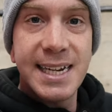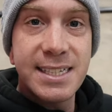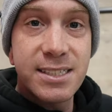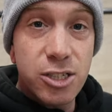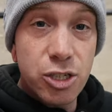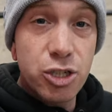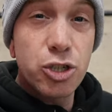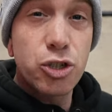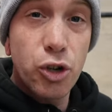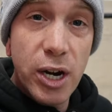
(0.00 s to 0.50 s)
it's
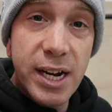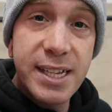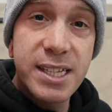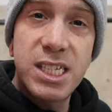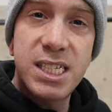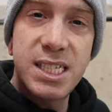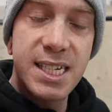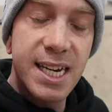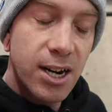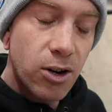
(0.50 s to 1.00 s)
a straight
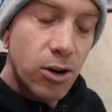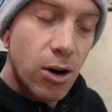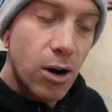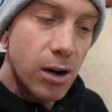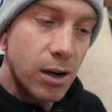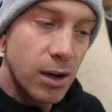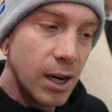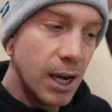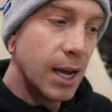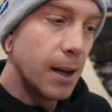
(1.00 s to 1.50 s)

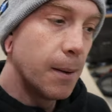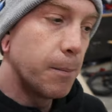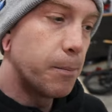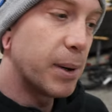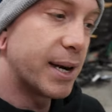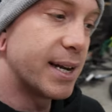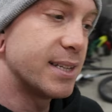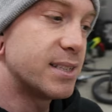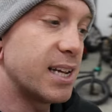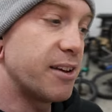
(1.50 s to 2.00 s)
steerer,
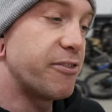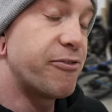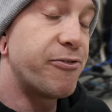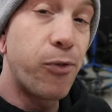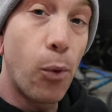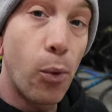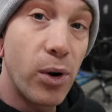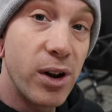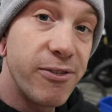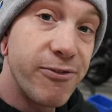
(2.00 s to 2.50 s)
but it's a
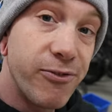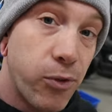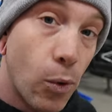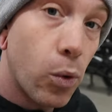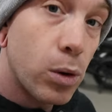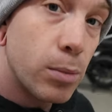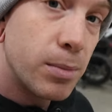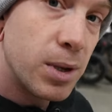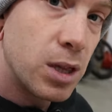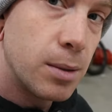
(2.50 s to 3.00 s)

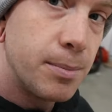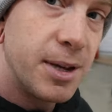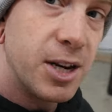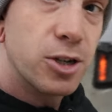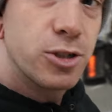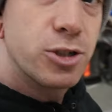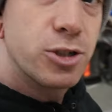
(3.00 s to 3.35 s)
44 millimeter